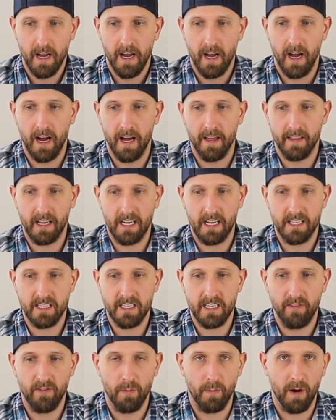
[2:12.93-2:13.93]
They got
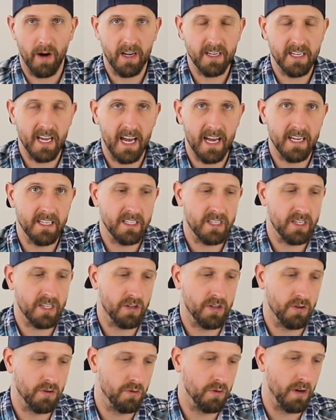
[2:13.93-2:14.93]
Steven Montez,
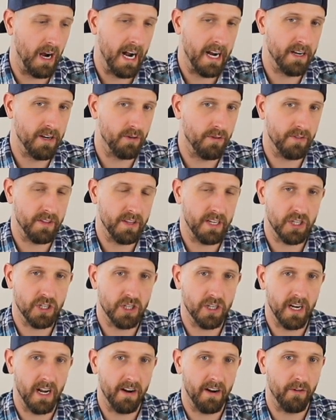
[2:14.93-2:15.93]
who I don't think
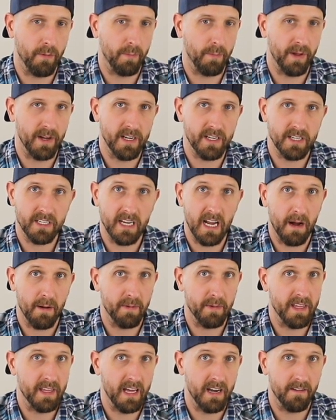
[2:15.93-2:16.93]
should ever play a snap
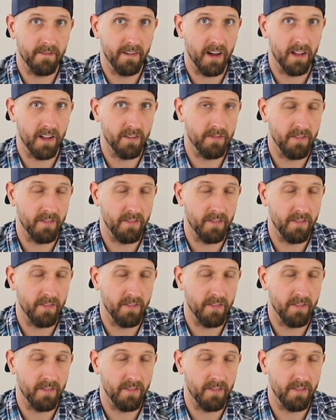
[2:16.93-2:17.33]
in the NFL,